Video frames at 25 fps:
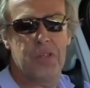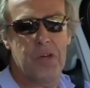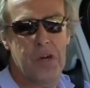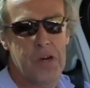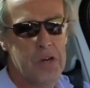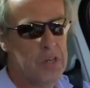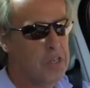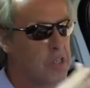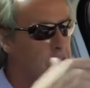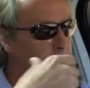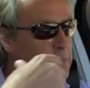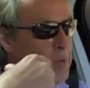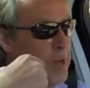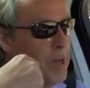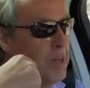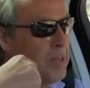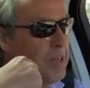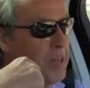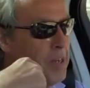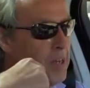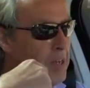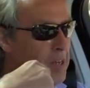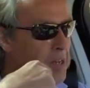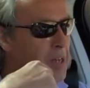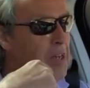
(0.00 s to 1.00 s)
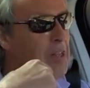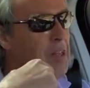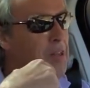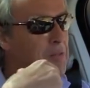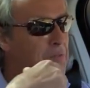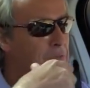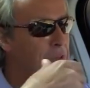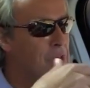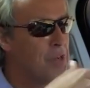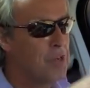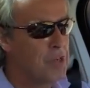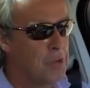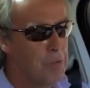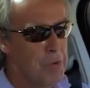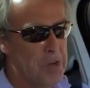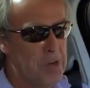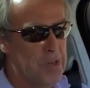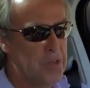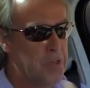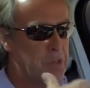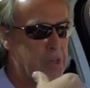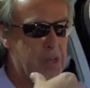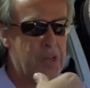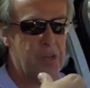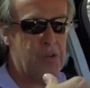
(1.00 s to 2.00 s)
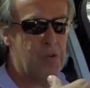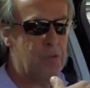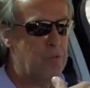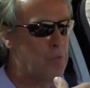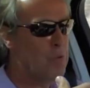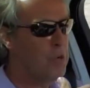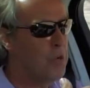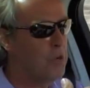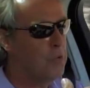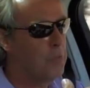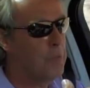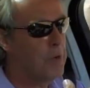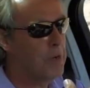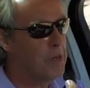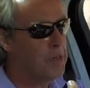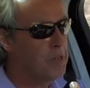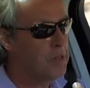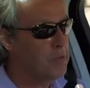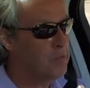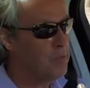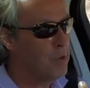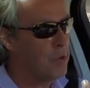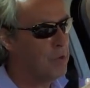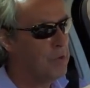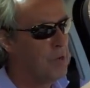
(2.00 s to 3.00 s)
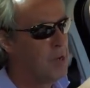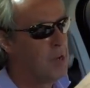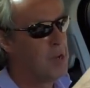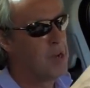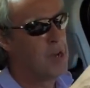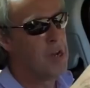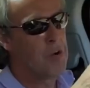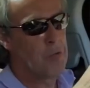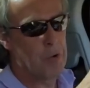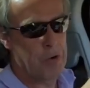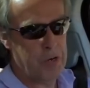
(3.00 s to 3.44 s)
So I expect in the future we're going to see a long wheelbase one.